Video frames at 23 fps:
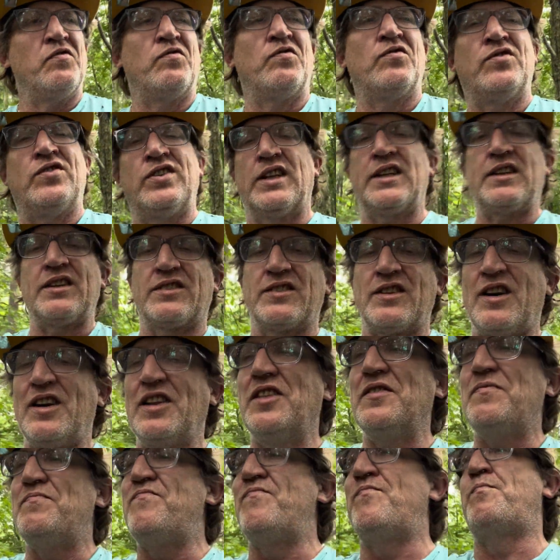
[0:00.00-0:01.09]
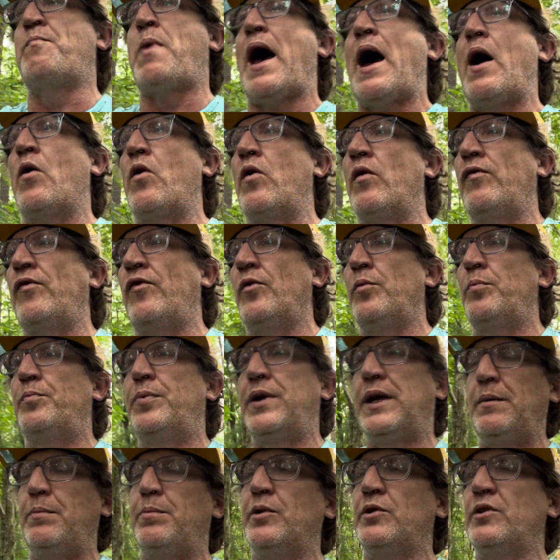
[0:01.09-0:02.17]
Because all the powerful
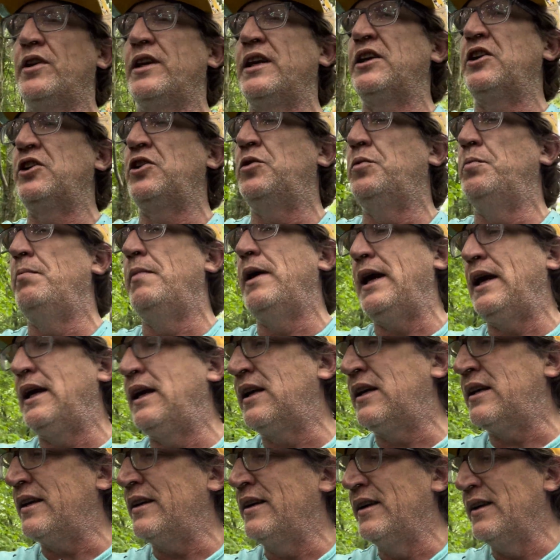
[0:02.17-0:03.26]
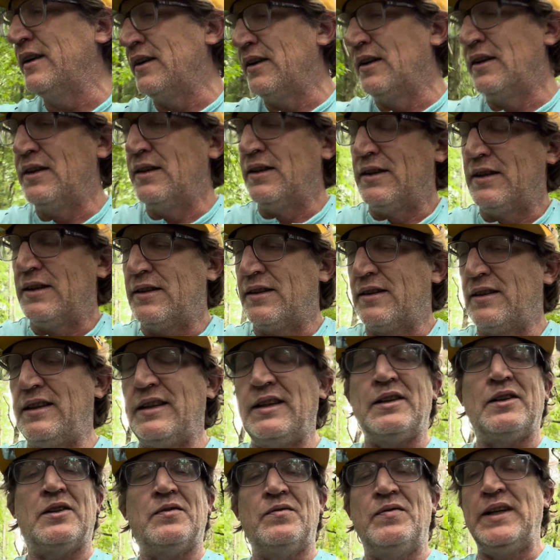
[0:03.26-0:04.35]
people that you make, they
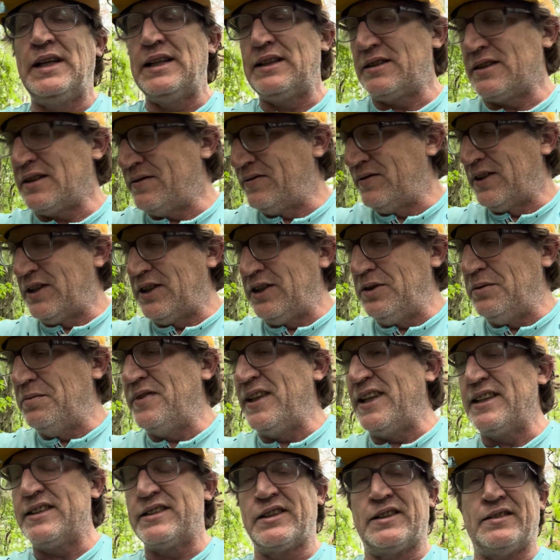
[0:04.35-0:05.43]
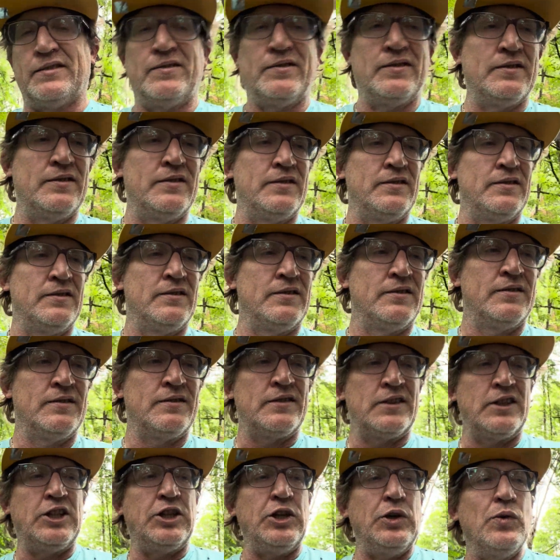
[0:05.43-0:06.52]
don't make them. You make them.
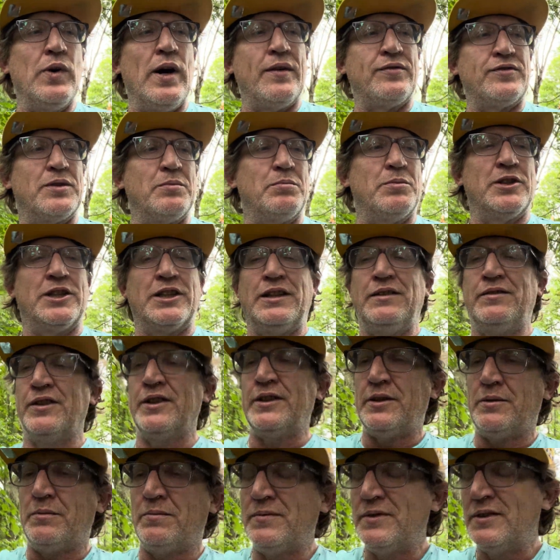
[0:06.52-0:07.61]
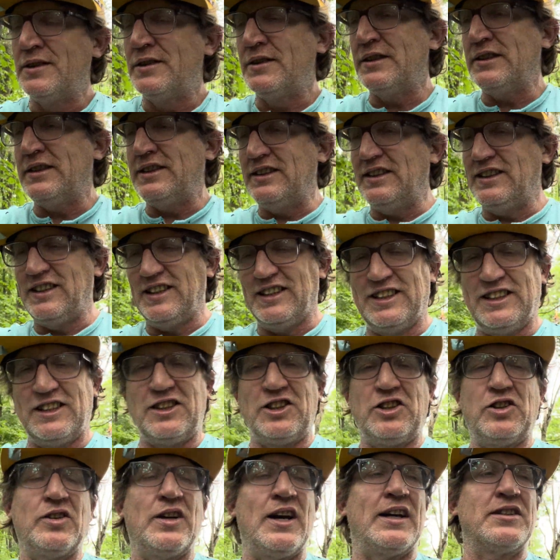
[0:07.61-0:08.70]
You have to believe in them.
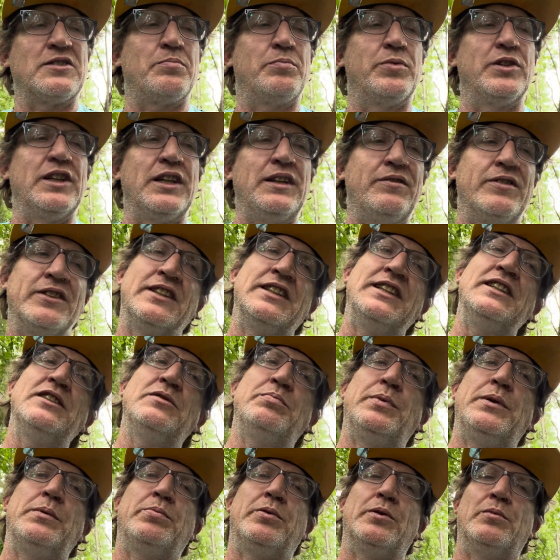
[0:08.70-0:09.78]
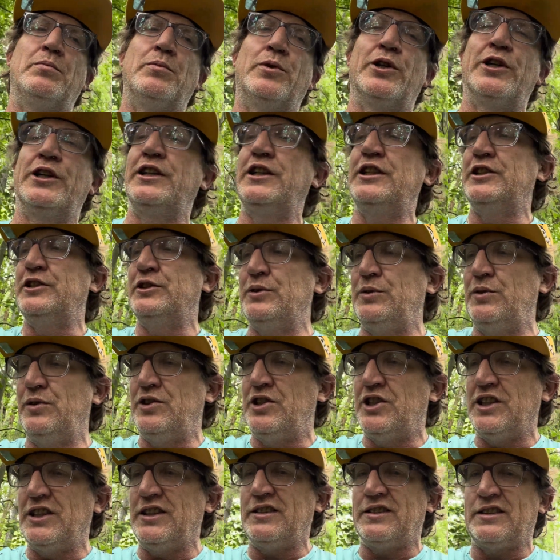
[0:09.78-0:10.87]
You guys believe in these people more than you do
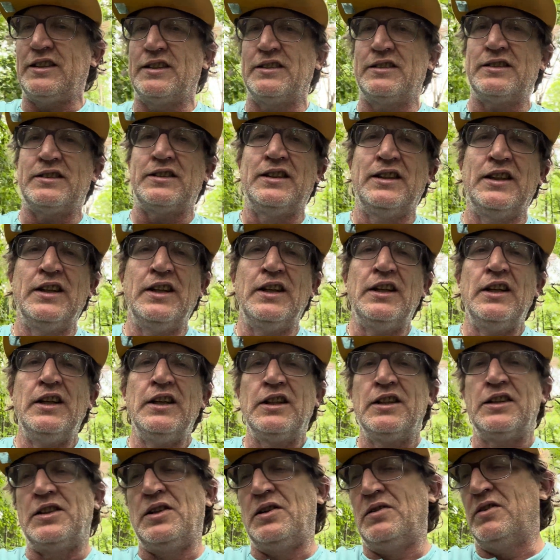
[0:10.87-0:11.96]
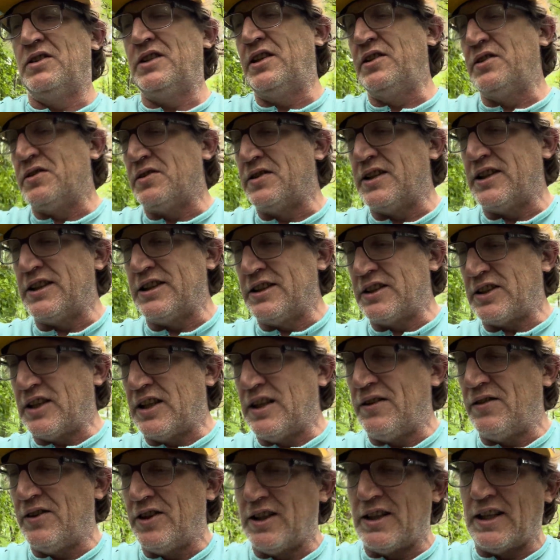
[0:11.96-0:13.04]
Jesus. No wonder we're in
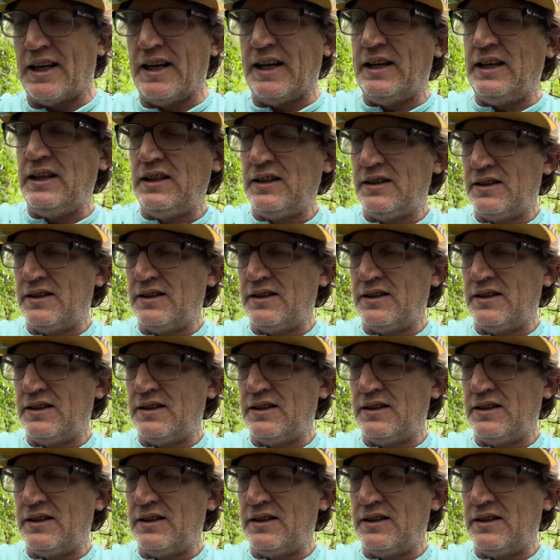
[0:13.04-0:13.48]
trouble, eh?